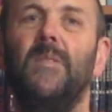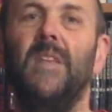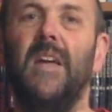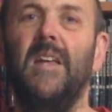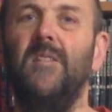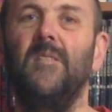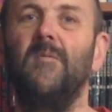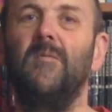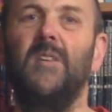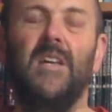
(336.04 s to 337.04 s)
then
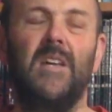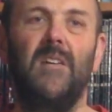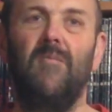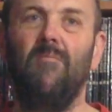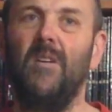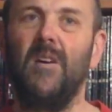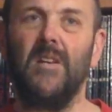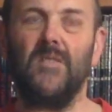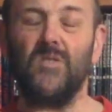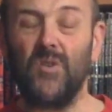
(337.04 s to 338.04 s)
the
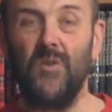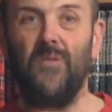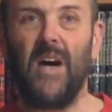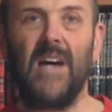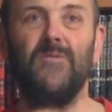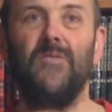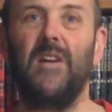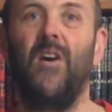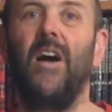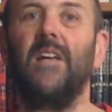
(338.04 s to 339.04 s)
it's too fast for
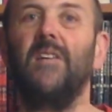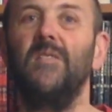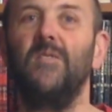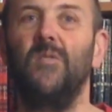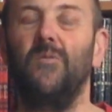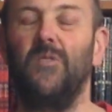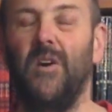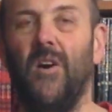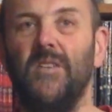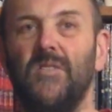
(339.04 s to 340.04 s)
the eye
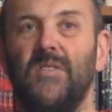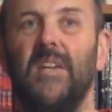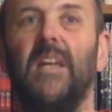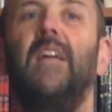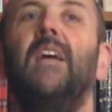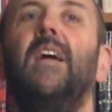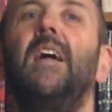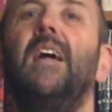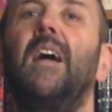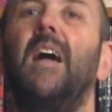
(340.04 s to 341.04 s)
to see,
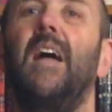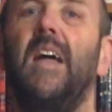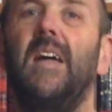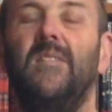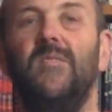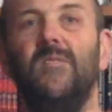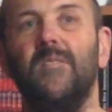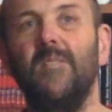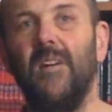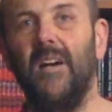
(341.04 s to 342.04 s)
and
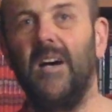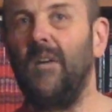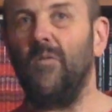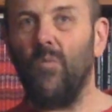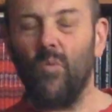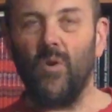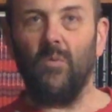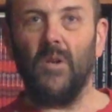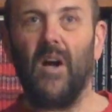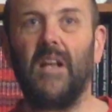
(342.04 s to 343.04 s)
will
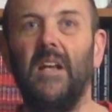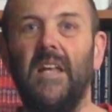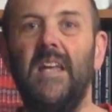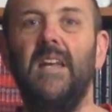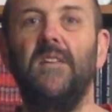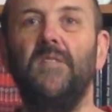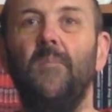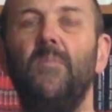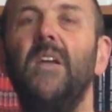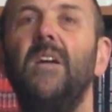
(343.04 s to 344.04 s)
likely hit.
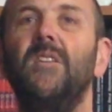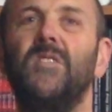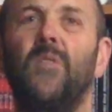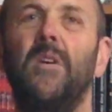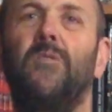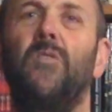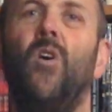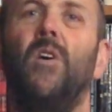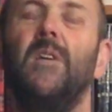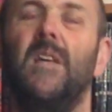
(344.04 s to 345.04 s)
So we've
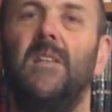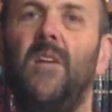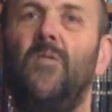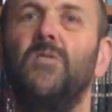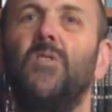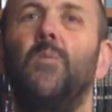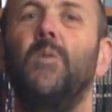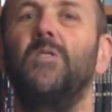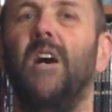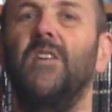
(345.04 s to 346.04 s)
got, in their
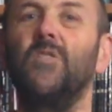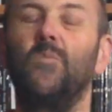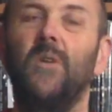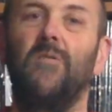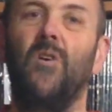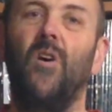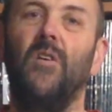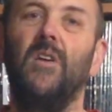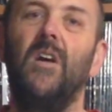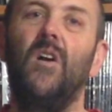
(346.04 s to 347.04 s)
interpretation, we've got
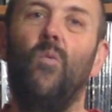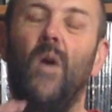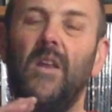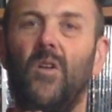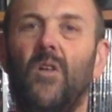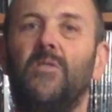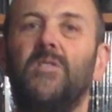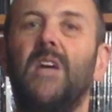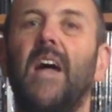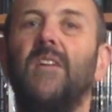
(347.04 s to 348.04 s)
one lot of
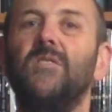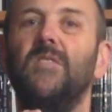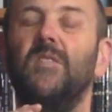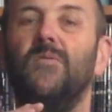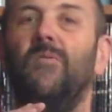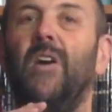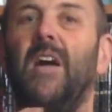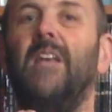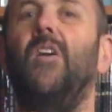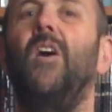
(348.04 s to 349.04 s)
attacks that's very
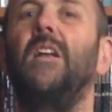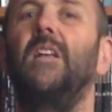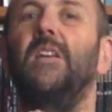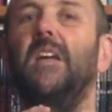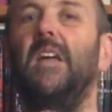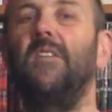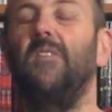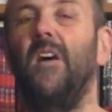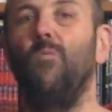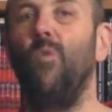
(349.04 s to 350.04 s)
unlikely to hit
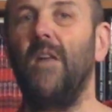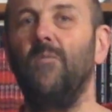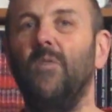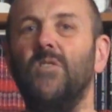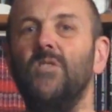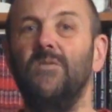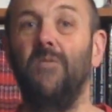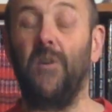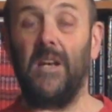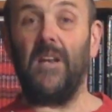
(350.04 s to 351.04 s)
and one which is
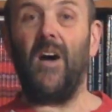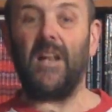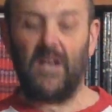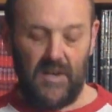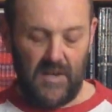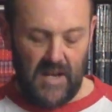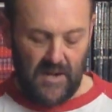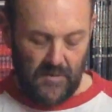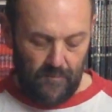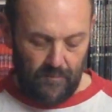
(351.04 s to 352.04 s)
very likely to hit.